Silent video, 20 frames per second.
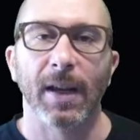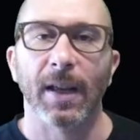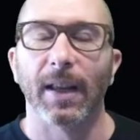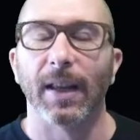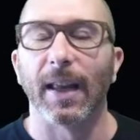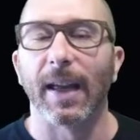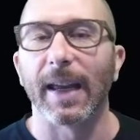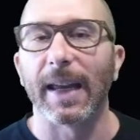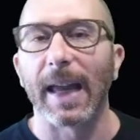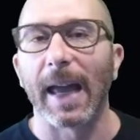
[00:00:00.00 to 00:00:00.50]

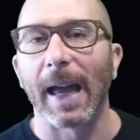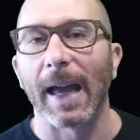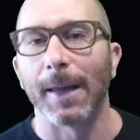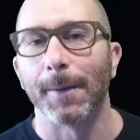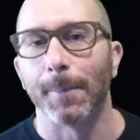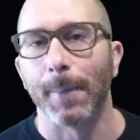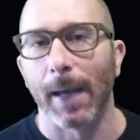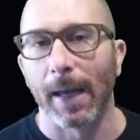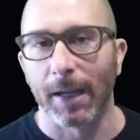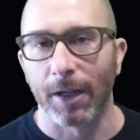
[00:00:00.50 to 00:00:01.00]
like ad
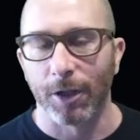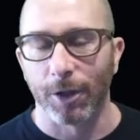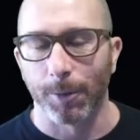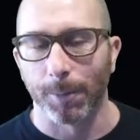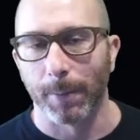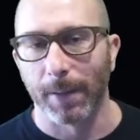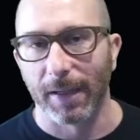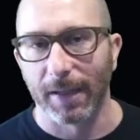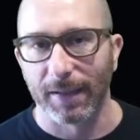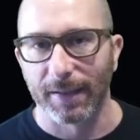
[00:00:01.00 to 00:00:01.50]

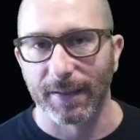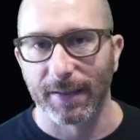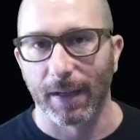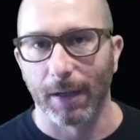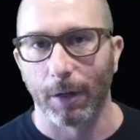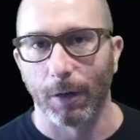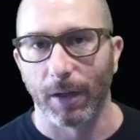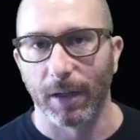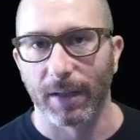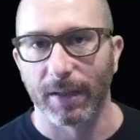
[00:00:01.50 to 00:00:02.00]
management, et
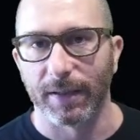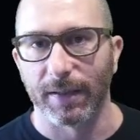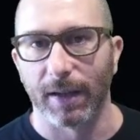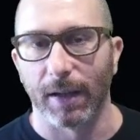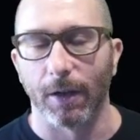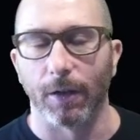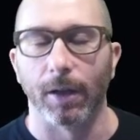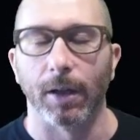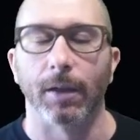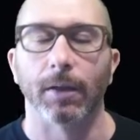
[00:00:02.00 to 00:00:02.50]
cetera, et
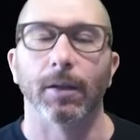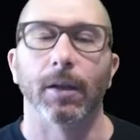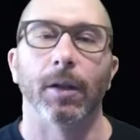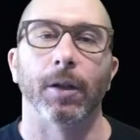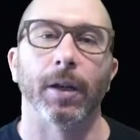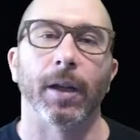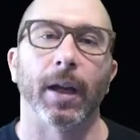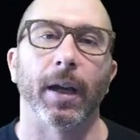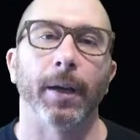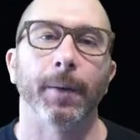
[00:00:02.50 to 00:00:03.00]
cetera.
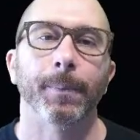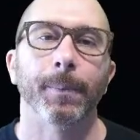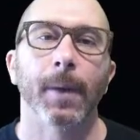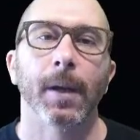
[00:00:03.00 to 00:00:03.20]
Okay.